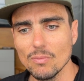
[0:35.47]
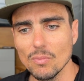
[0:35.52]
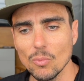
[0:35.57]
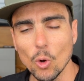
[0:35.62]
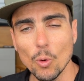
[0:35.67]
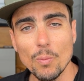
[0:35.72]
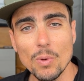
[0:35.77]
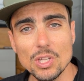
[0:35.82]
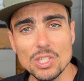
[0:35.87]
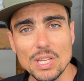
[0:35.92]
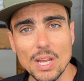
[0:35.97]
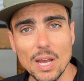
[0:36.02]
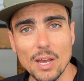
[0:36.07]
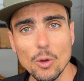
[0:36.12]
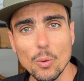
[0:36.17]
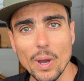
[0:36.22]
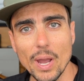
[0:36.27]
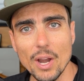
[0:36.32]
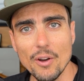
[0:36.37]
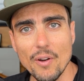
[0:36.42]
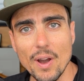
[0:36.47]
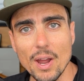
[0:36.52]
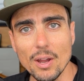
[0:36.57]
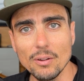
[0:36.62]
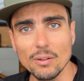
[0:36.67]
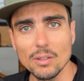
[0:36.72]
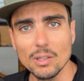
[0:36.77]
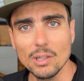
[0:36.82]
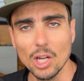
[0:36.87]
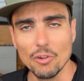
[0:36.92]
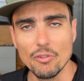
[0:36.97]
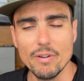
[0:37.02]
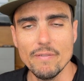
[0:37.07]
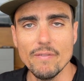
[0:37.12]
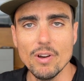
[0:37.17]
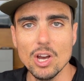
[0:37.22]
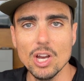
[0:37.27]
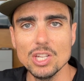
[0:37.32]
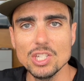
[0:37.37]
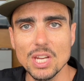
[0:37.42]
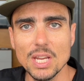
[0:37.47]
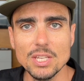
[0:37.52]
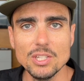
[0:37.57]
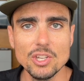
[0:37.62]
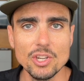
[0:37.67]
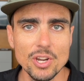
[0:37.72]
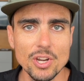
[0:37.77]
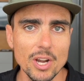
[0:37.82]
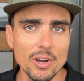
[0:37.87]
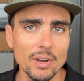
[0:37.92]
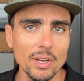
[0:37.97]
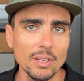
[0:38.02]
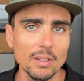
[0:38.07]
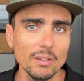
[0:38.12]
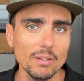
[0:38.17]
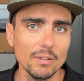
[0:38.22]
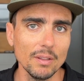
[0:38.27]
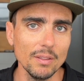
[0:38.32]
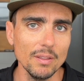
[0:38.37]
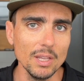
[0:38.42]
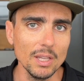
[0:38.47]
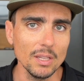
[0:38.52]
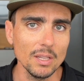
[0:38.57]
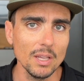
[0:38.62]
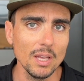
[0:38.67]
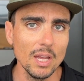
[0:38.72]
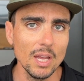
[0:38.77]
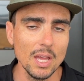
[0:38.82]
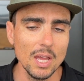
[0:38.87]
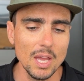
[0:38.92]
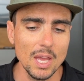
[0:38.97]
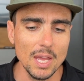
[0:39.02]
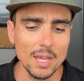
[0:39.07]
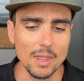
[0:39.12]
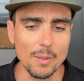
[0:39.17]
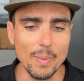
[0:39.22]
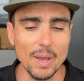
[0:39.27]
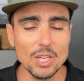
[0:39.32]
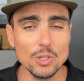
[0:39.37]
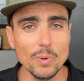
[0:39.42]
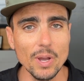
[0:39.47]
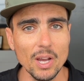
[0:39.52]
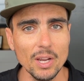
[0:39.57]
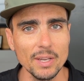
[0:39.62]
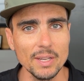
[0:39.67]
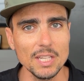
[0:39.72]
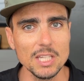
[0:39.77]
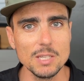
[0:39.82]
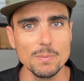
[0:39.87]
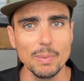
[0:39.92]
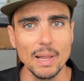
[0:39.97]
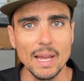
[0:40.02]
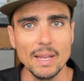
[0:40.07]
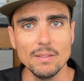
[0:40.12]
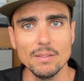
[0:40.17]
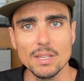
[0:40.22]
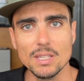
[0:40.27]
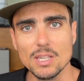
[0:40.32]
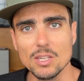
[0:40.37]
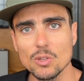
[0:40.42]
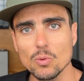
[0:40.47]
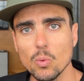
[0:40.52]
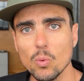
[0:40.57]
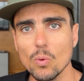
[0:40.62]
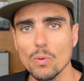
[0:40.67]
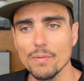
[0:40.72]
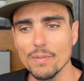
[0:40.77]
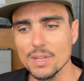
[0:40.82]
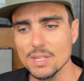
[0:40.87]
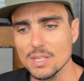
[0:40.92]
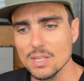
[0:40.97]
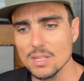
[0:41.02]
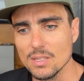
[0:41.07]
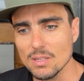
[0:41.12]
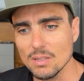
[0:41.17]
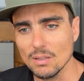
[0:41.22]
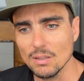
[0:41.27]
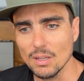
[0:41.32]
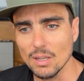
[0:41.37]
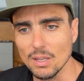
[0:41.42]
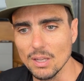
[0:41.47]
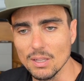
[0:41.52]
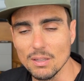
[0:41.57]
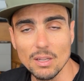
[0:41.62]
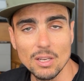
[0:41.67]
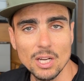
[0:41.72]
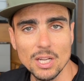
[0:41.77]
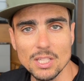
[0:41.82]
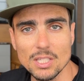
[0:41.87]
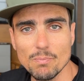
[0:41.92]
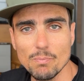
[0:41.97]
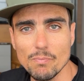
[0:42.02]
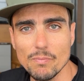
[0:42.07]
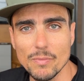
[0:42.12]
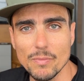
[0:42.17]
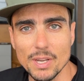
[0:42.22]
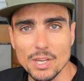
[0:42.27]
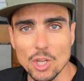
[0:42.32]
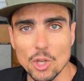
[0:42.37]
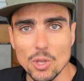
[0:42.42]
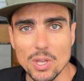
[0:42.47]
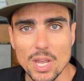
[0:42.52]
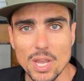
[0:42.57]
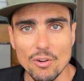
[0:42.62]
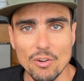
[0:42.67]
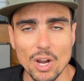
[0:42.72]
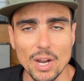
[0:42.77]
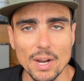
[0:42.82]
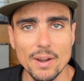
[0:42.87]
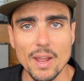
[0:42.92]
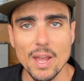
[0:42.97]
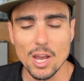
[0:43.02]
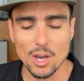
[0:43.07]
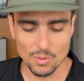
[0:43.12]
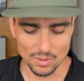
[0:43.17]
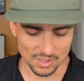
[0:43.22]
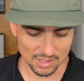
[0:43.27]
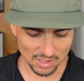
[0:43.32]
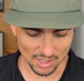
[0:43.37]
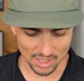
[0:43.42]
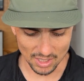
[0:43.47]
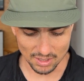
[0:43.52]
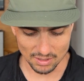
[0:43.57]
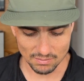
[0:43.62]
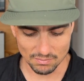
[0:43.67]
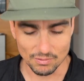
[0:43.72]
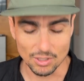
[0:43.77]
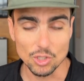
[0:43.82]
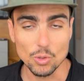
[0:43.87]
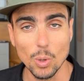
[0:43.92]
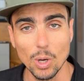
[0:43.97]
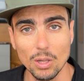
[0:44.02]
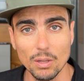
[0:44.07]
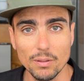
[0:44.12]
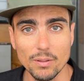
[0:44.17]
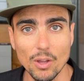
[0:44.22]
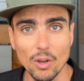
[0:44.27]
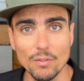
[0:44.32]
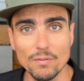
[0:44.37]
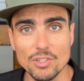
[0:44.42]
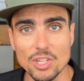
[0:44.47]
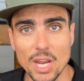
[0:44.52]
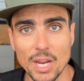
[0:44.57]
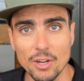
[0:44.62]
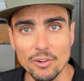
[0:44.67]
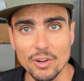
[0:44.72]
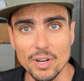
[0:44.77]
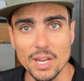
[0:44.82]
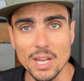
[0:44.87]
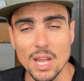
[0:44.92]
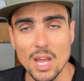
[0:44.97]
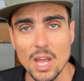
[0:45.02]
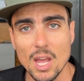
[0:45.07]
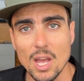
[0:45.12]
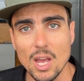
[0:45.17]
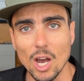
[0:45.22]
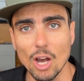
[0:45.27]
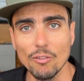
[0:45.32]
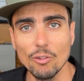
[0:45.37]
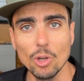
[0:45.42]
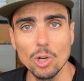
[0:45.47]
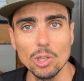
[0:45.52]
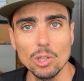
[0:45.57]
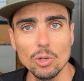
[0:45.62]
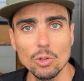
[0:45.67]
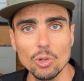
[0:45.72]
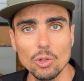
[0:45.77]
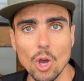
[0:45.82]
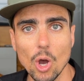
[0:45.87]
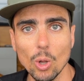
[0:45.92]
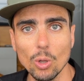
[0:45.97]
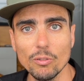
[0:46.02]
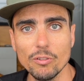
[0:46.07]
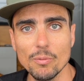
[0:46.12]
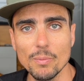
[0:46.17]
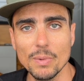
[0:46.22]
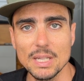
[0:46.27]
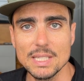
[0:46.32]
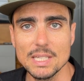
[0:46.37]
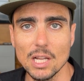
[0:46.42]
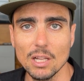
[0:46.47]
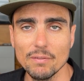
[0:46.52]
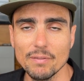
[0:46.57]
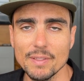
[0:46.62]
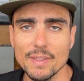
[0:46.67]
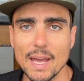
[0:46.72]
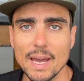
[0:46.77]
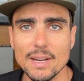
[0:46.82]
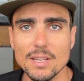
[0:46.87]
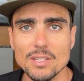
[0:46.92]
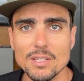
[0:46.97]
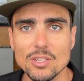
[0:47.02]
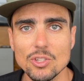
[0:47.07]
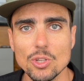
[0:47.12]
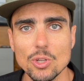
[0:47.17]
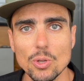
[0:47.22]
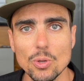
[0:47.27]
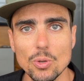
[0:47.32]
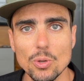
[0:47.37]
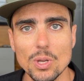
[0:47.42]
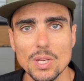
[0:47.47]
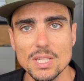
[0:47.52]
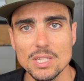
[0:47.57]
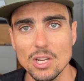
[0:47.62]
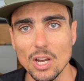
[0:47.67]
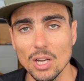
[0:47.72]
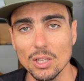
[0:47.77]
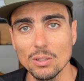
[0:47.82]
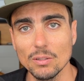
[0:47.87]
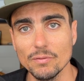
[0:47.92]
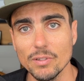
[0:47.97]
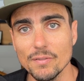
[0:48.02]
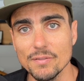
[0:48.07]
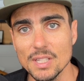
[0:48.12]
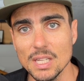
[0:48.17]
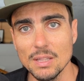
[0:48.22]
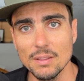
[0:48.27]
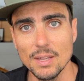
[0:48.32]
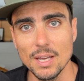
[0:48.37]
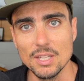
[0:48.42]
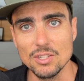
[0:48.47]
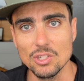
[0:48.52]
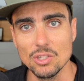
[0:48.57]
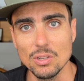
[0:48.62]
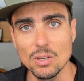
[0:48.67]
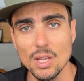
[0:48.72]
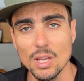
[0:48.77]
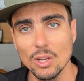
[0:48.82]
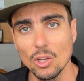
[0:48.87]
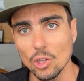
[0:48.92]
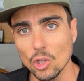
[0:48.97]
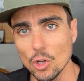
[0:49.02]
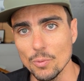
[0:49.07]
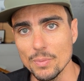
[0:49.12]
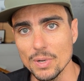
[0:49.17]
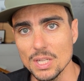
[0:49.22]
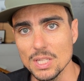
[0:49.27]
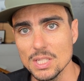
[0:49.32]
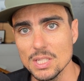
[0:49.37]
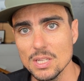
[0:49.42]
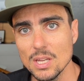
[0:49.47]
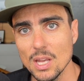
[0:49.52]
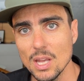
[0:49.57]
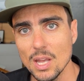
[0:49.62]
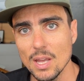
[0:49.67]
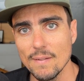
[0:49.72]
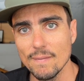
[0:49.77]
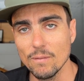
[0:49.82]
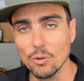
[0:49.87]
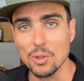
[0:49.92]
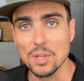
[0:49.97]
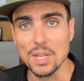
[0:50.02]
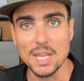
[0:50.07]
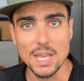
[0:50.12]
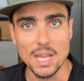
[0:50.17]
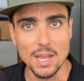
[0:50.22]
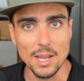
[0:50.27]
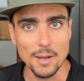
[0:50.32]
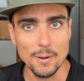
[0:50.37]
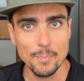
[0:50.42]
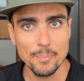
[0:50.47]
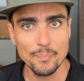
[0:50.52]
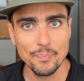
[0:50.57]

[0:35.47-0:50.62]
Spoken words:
almost the other way around, like reverse engineering the thing. The best way I can explain this is, it's the new year right now. It's like the 12th of January. I've got a little goal for myself, and that is to cycle 15,000 kilometers for the year.